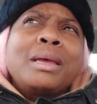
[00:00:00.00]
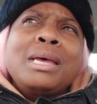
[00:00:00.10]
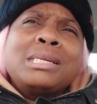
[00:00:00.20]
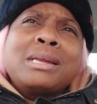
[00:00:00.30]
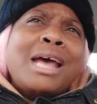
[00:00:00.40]

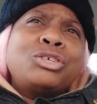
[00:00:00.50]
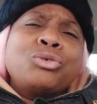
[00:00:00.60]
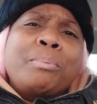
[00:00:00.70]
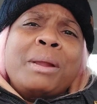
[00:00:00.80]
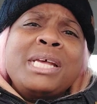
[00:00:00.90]
is not
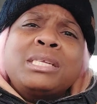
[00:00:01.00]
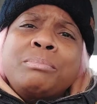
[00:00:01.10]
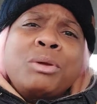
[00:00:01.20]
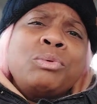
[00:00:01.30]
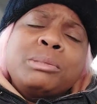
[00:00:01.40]
your place to
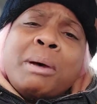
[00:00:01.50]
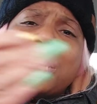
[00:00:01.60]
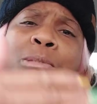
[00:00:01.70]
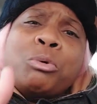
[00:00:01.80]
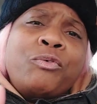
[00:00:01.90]
be
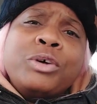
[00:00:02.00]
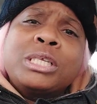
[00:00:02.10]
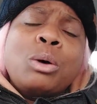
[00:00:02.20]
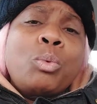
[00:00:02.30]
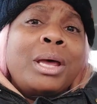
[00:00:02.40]
responsible for
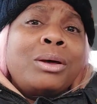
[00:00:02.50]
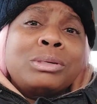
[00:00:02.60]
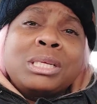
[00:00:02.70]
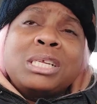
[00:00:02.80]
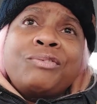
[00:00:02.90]
someone
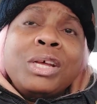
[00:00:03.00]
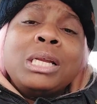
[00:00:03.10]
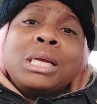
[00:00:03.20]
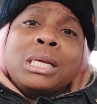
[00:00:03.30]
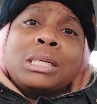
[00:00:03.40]
else's
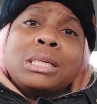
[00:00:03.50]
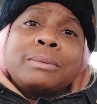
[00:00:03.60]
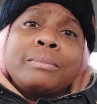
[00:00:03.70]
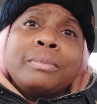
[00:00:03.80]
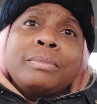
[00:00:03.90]
feelings,
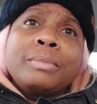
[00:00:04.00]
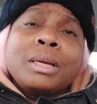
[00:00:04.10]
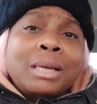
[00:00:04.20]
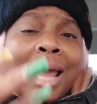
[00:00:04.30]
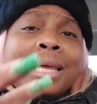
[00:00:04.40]

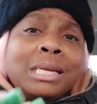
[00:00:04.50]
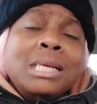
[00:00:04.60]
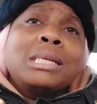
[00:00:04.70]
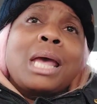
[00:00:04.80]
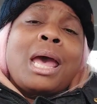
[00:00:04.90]
like in
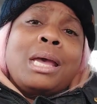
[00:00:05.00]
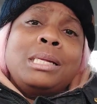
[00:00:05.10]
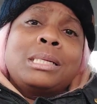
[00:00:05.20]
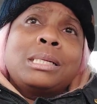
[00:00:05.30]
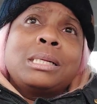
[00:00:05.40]
this
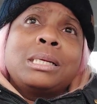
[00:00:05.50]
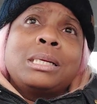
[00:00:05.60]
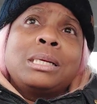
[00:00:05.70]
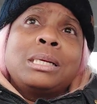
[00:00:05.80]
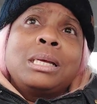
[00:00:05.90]
case.
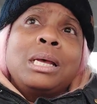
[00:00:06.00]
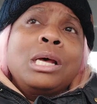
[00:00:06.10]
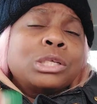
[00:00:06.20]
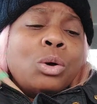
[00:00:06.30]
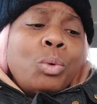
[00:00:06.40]

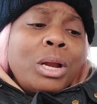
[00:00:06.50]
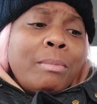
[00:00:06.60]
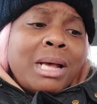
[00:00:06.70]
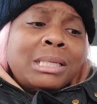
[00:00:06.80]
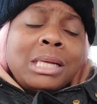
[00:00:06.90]
So what am
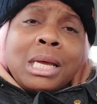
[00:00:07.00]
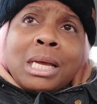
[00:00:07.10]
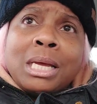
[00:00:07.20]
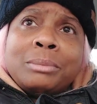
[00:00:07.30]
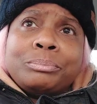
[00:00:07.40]
I
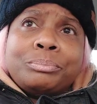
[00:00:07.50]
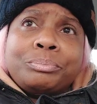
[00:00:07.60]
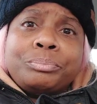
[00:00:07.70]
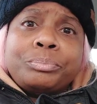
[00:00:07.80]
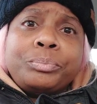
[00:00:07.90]
saying?
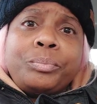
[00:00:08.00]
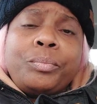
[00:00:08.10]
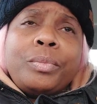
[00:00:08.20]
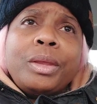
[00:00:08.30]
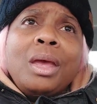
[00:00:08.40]

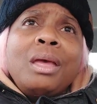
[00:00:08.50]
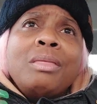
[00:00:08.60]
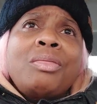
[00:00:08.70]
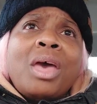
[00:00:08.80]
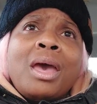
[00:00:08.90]

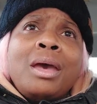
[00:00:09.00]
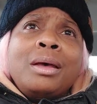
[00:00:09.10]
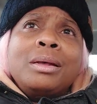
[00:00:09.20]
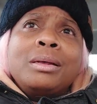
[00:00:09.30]
That